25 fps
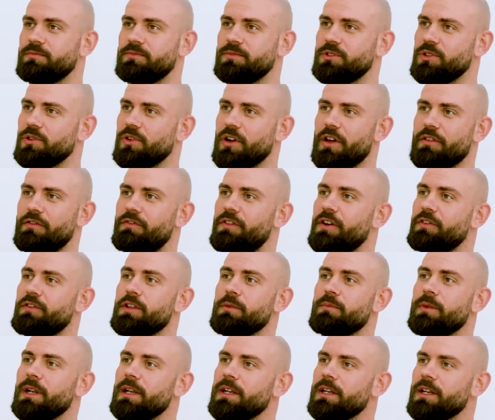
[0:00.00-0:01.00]
You got like 50
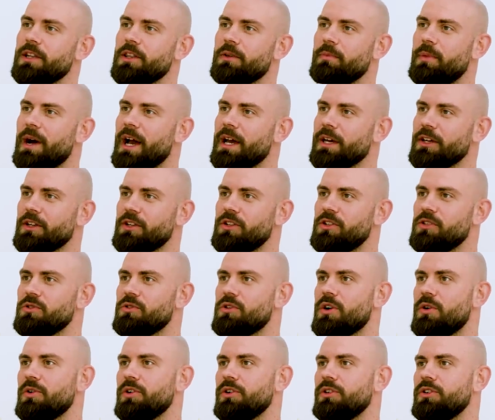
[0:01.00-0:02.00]
million in the bank. You
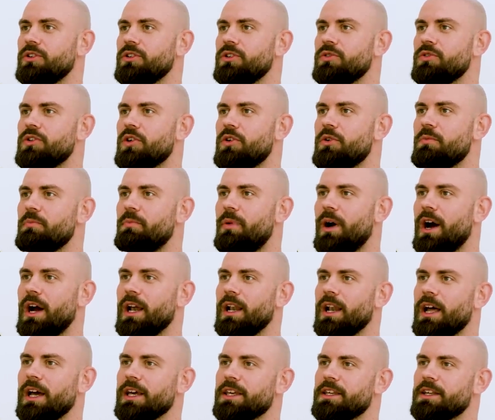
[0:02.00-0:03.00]
go and you go and buy
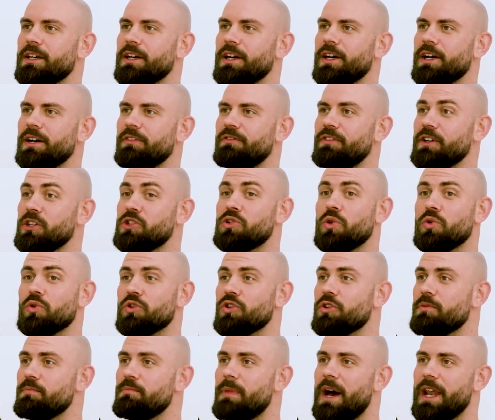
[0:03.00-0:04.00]
like a
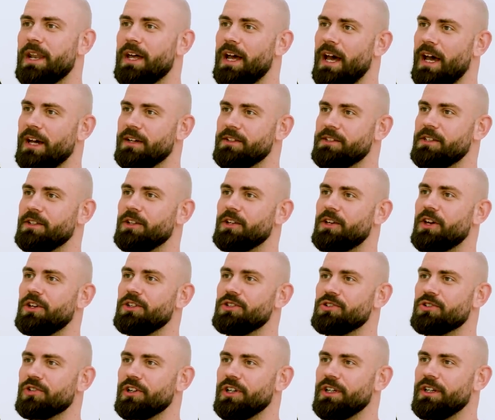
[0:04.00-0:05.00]
Victorian manor house in the
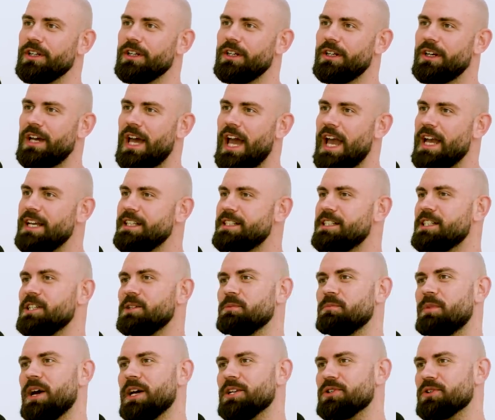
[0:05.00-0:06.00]
country,
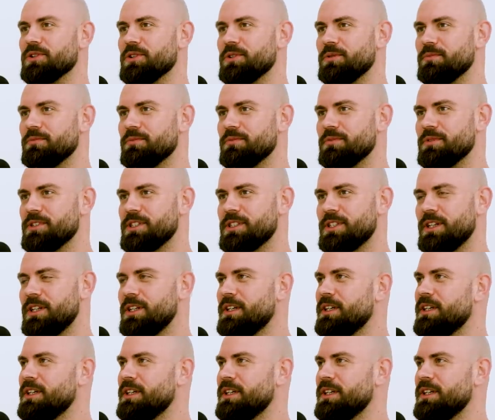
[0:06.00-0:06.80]
18 bedrooms,